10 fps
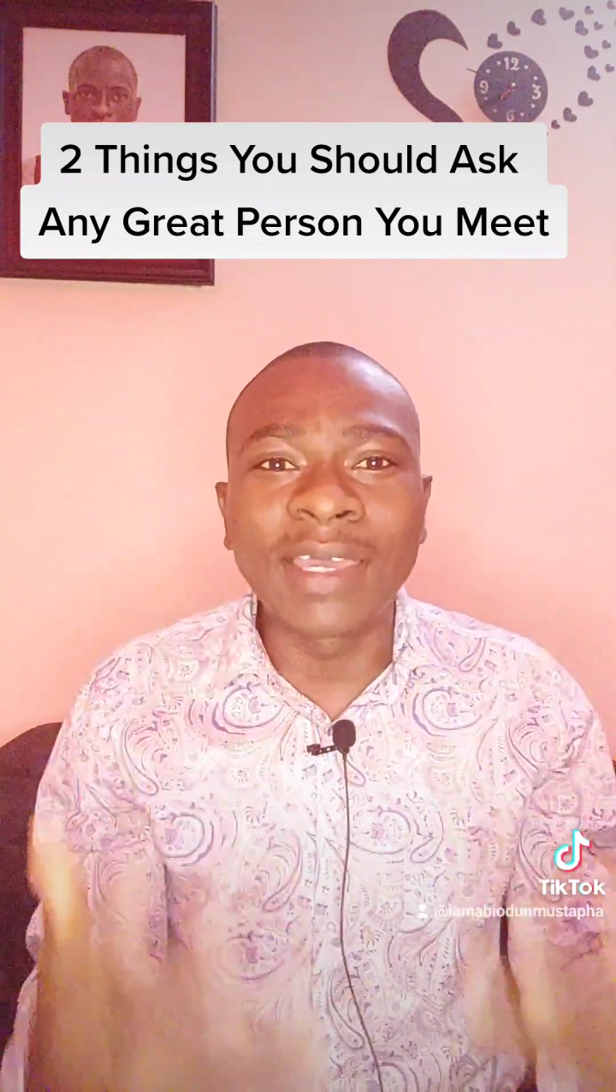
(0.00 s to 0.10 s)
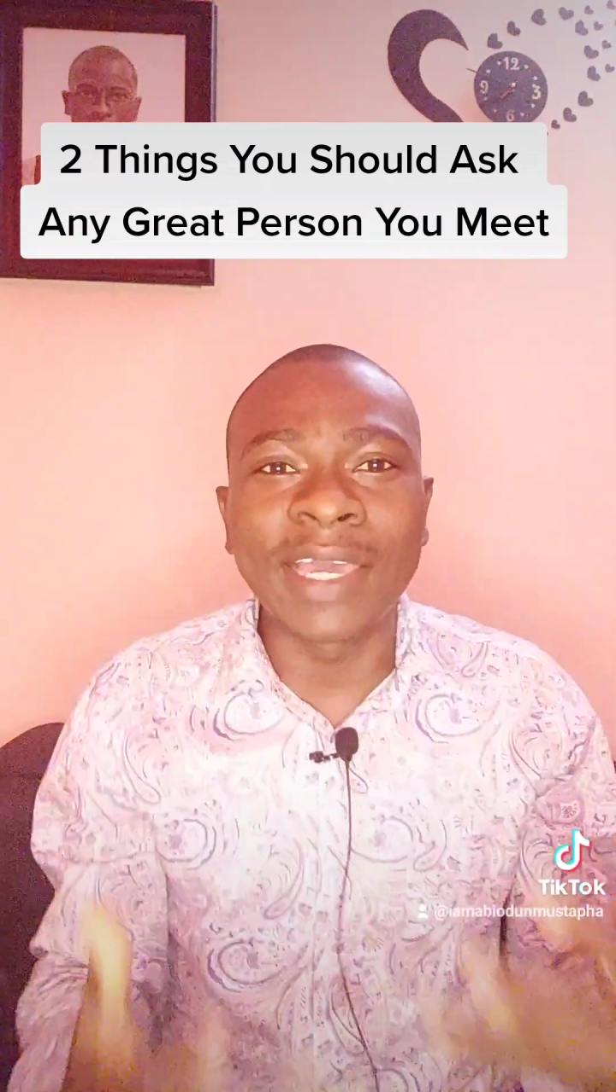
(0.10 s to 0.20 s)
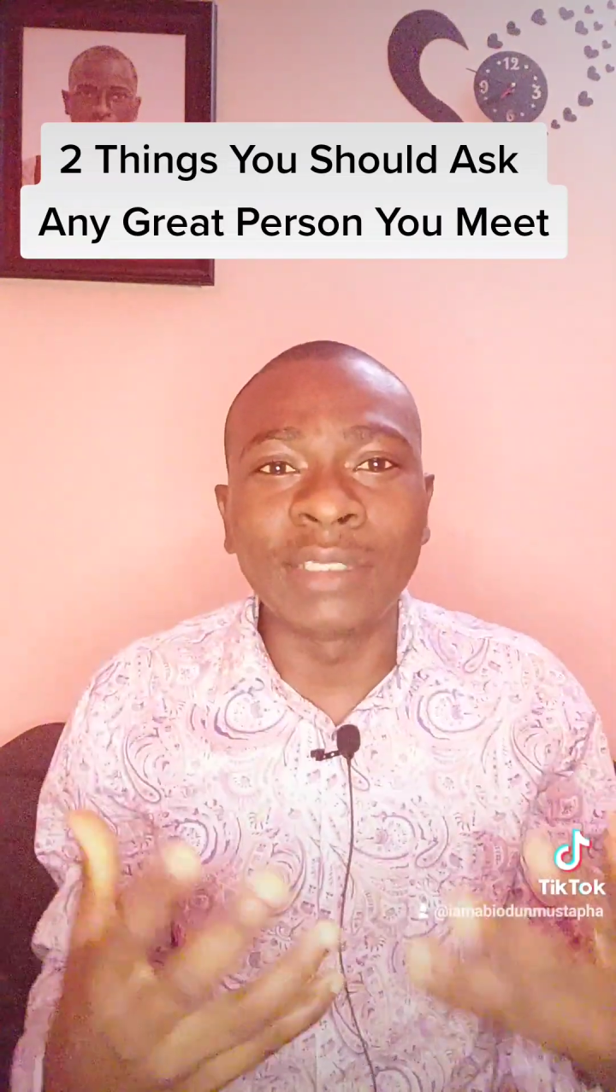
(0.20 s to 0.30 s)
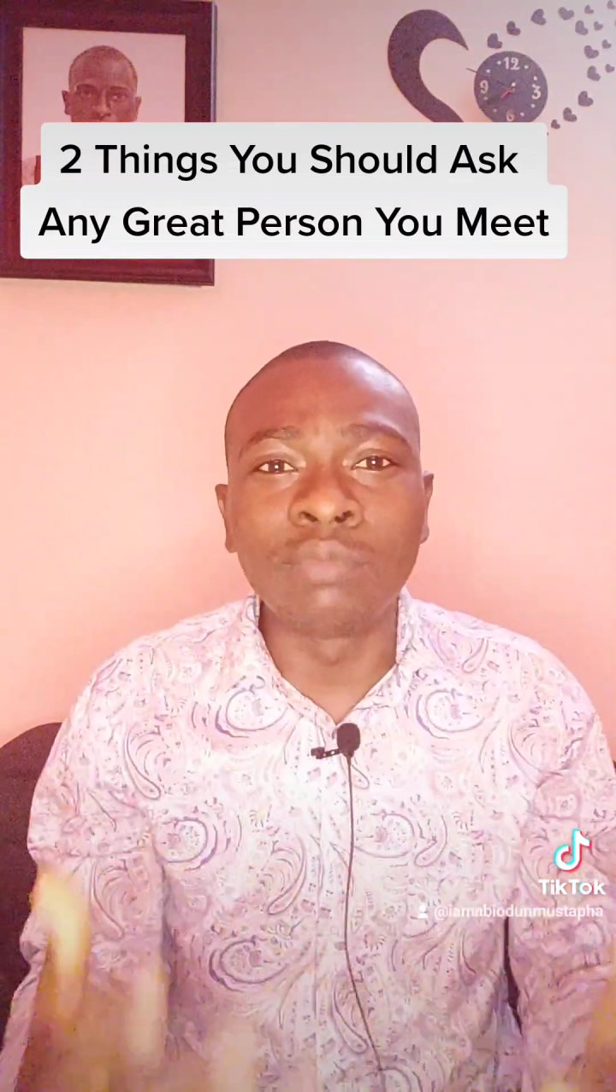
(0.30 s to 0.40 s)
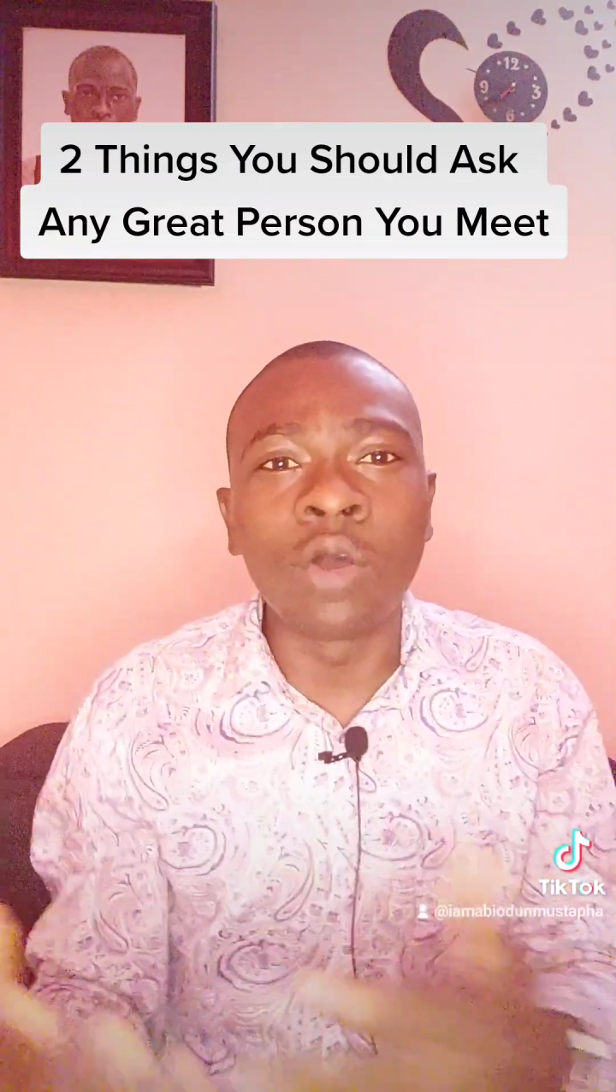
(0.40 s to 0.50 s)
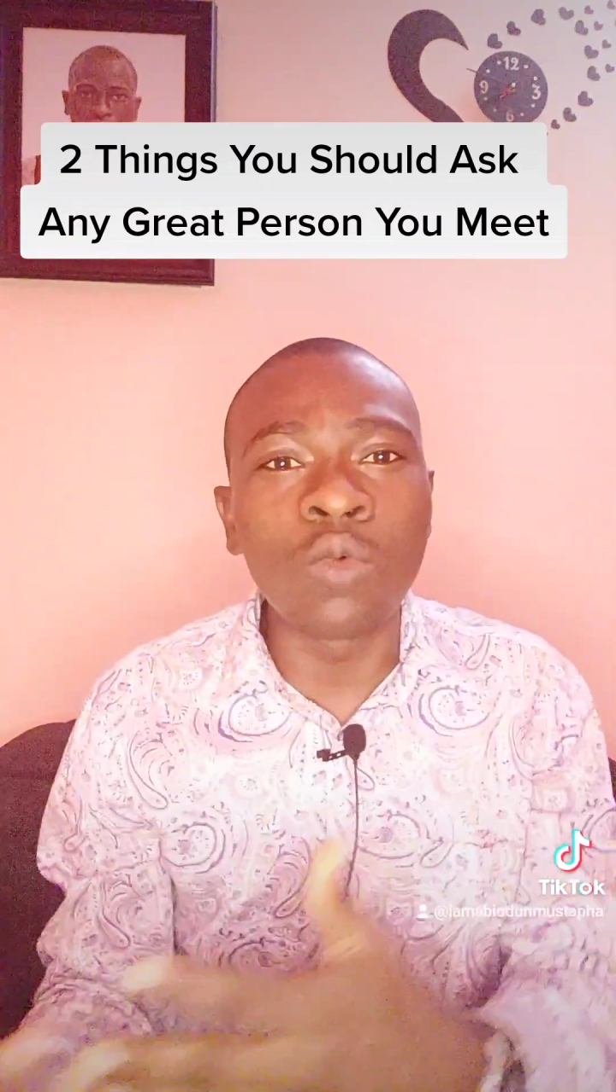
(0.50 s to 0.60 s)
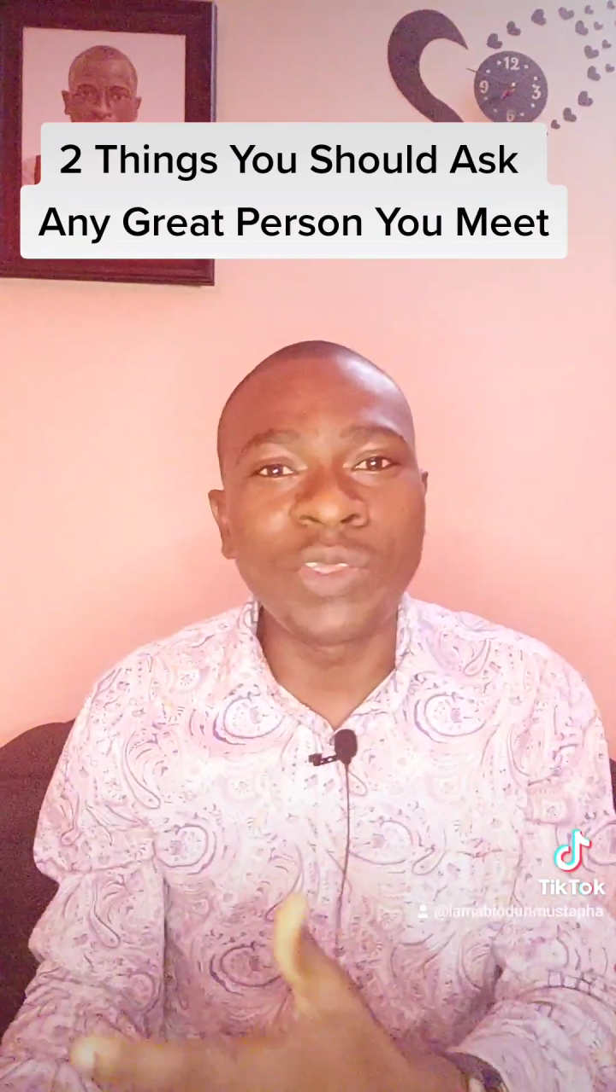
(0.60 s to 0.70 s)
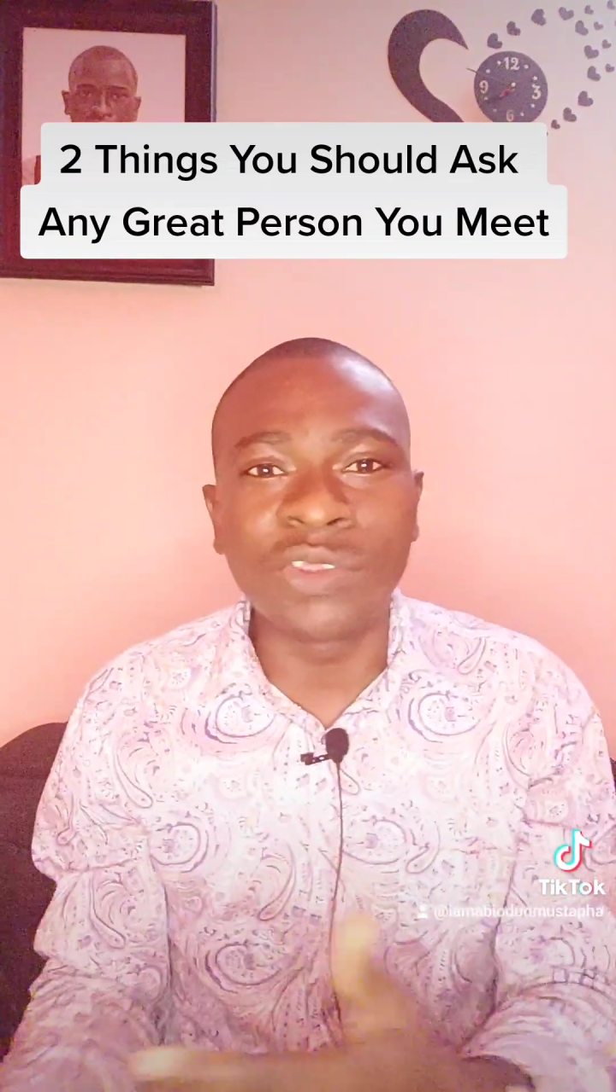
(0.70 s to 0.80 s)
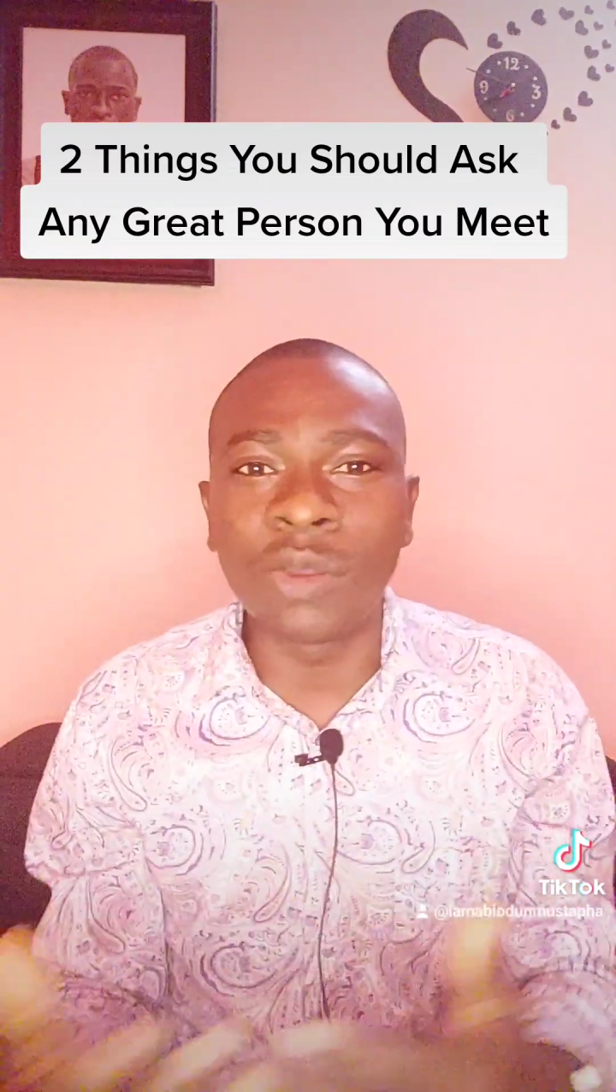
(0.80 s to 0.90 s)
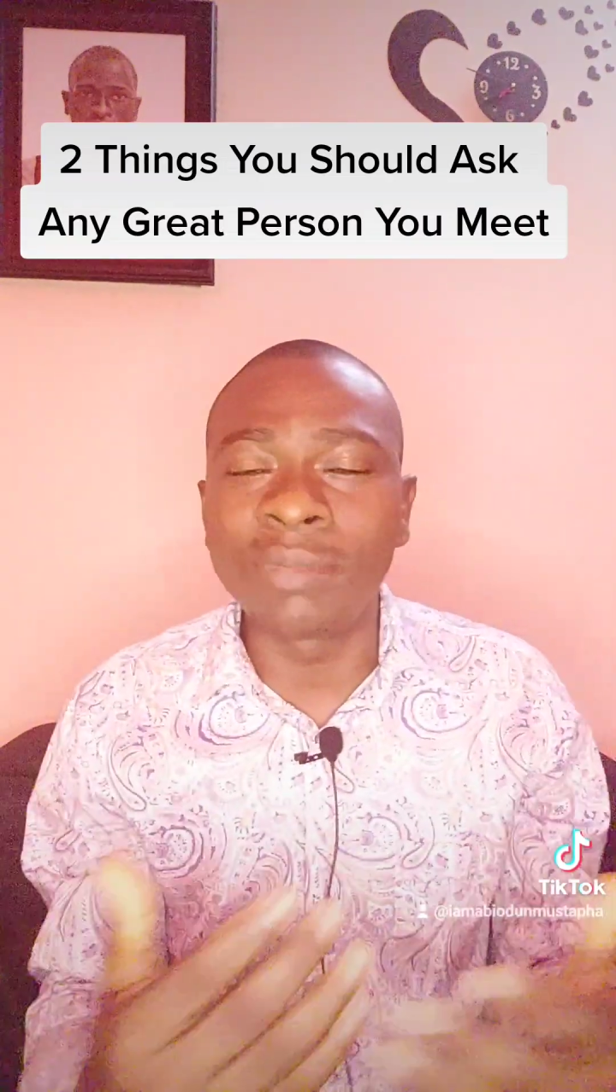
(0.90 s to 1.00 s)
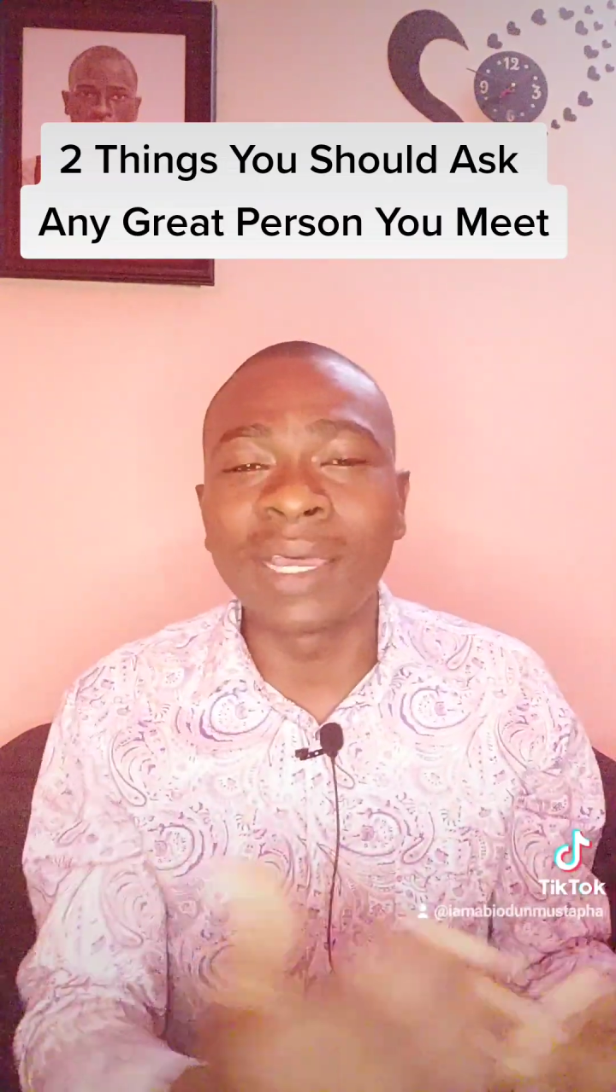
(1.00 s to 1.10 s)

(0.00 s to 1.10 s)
get more wisdom